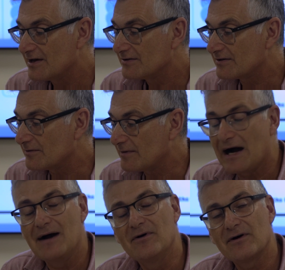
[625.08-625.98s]
So
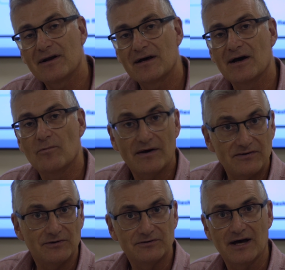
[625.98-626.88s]
I'm not going to waste
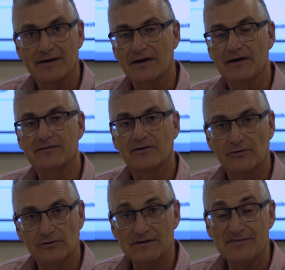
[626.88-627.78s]
your time going through
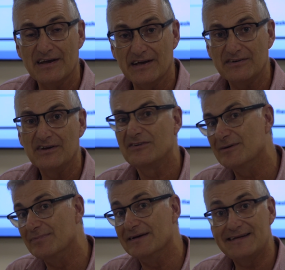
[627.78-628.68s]
all of these.
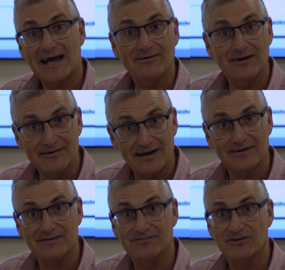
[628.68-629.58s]
Simply download it as
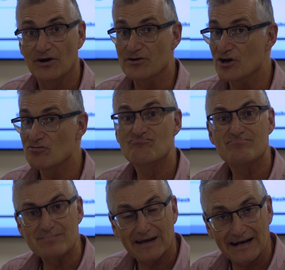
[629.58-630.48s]
I've shown you,
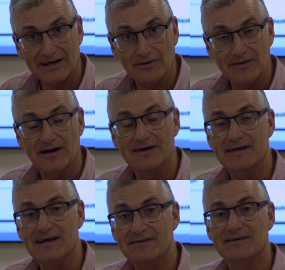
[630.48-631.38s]
click on the
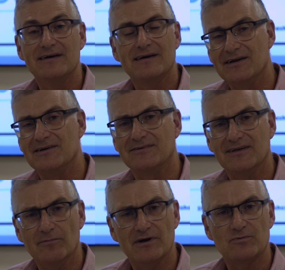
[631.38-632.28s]
ideas and just see
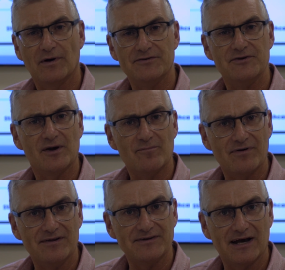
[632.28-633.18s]
which ones you can
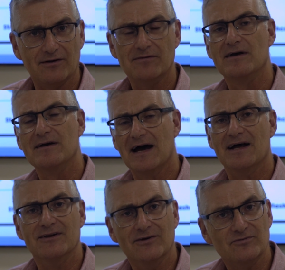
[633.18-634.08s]
print out
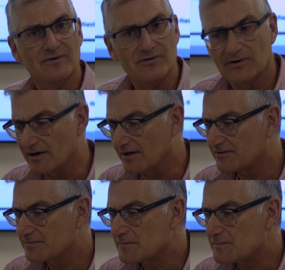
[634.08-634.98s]
and use with your class.